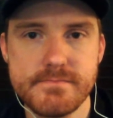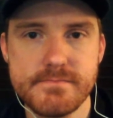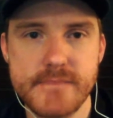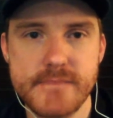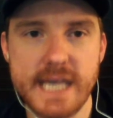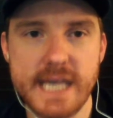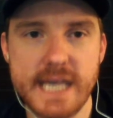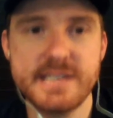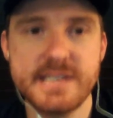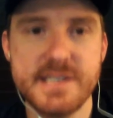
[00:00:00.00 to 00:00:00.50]

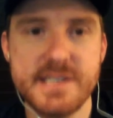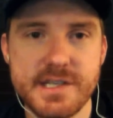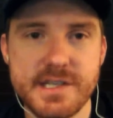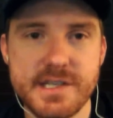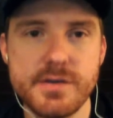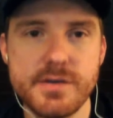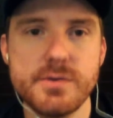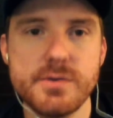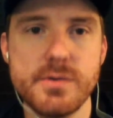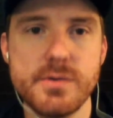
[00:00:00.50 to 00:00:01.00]
It's
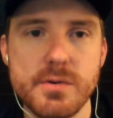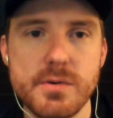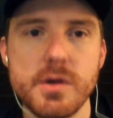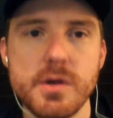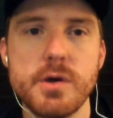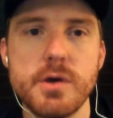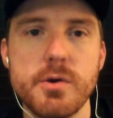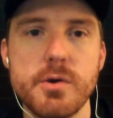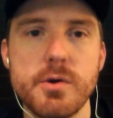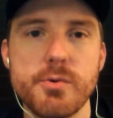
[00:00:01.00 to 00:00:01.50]
still
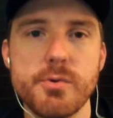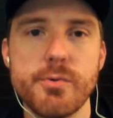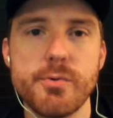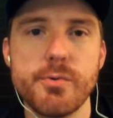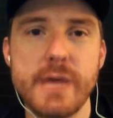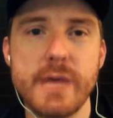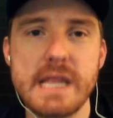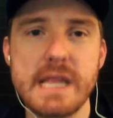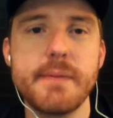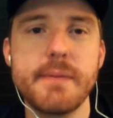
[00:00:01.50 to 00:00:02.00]

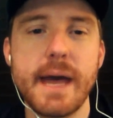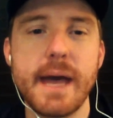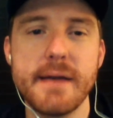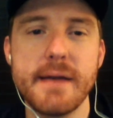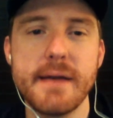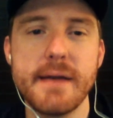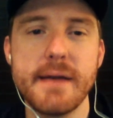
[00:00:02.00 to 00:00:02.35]
really bad.